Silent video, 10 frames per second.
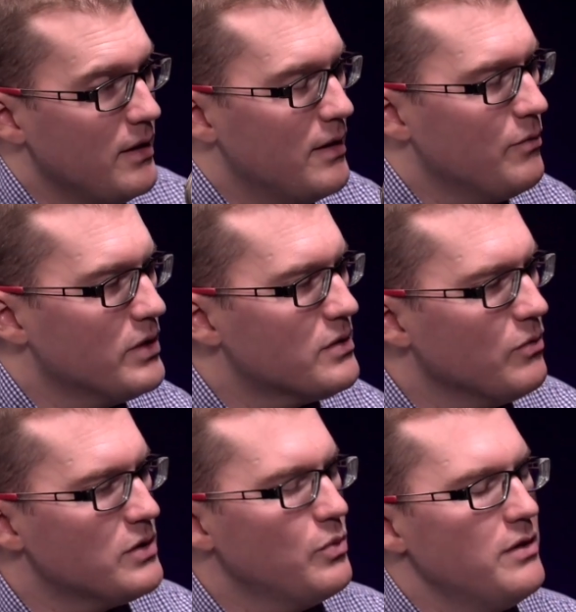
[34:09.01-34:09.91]
yeah, and, what's
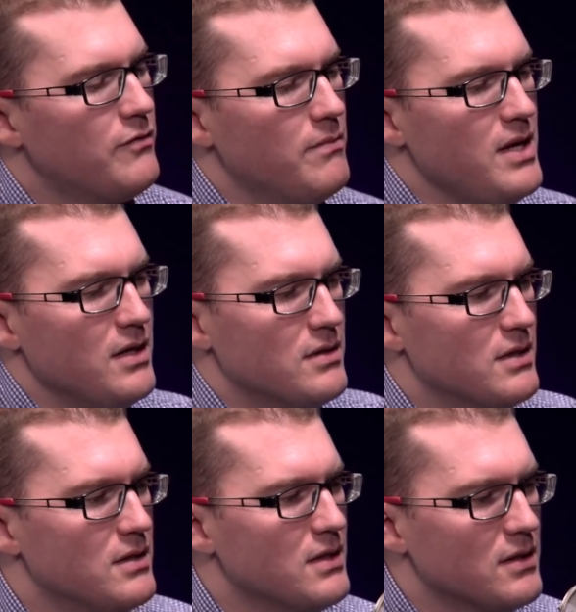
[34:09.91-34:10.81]
what's weird for me
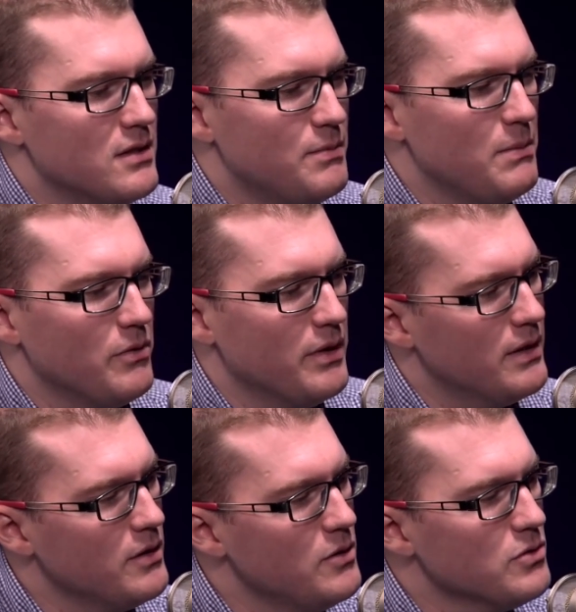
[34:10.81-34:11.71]
is is that these people
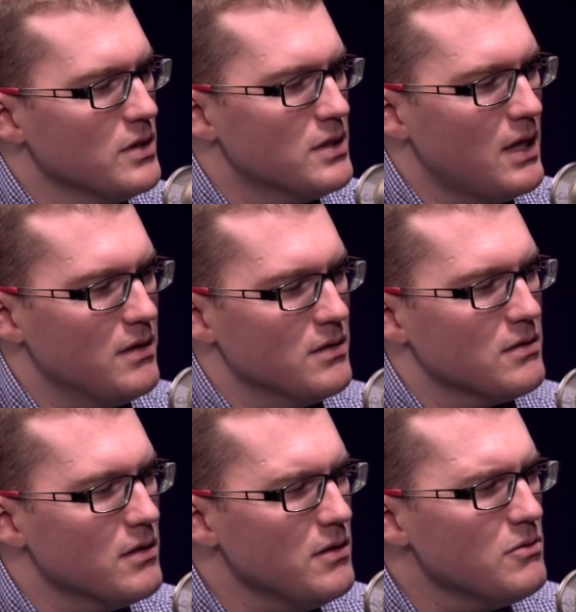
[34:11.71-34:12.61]
that usually say
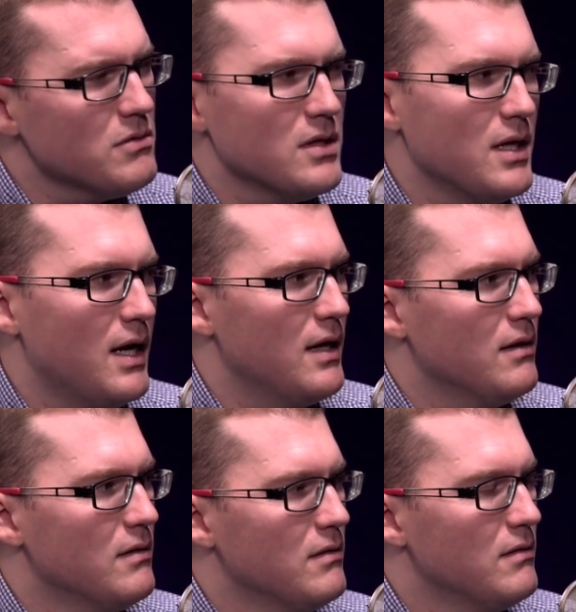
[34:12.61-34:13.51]
this are usually not
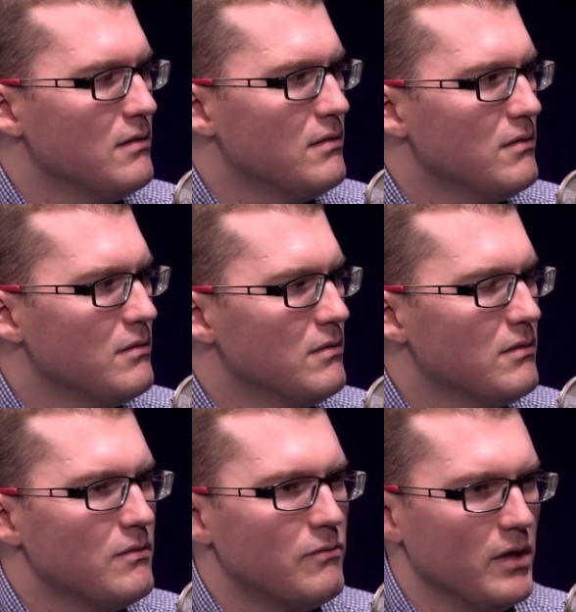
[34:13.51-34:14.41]

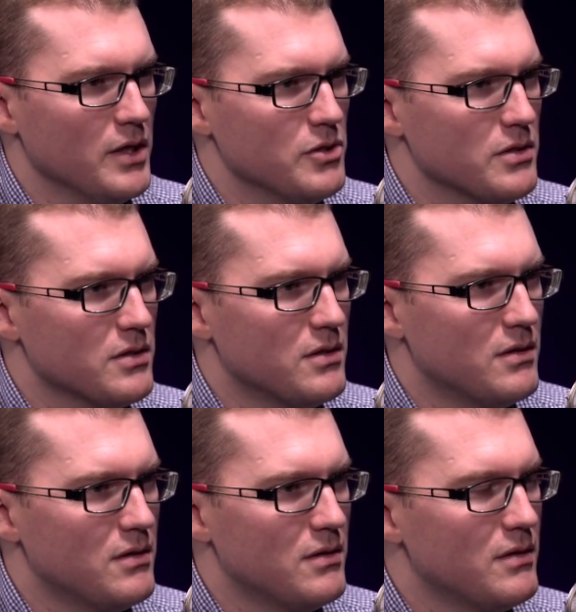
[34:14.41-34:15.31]
religious.
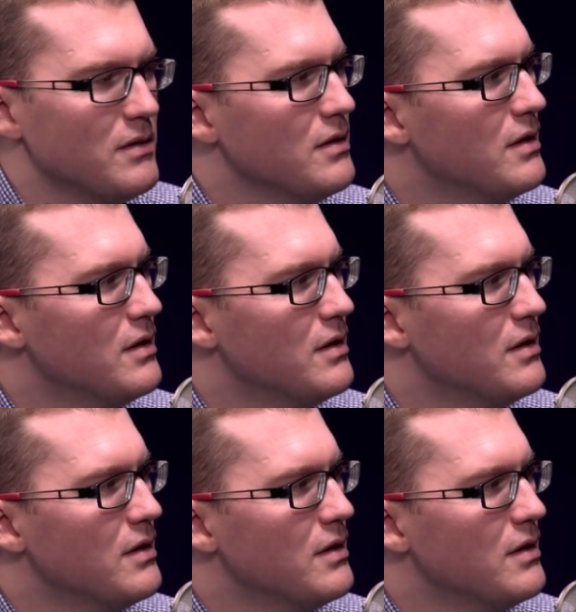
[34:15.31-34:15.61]
Yeah,